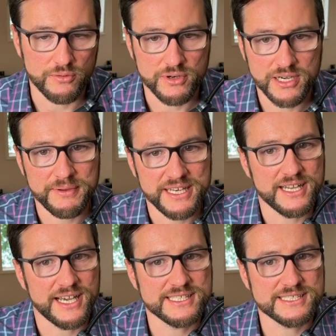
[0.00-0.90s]
Wouldn't it be
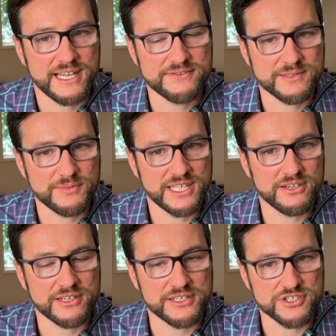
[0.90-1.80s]
nice to have someone there
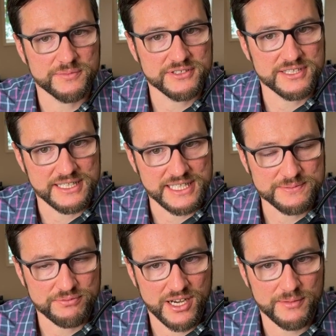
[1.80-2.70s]
to contribute to these
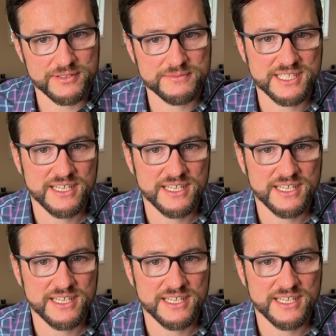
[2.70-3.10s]
problems?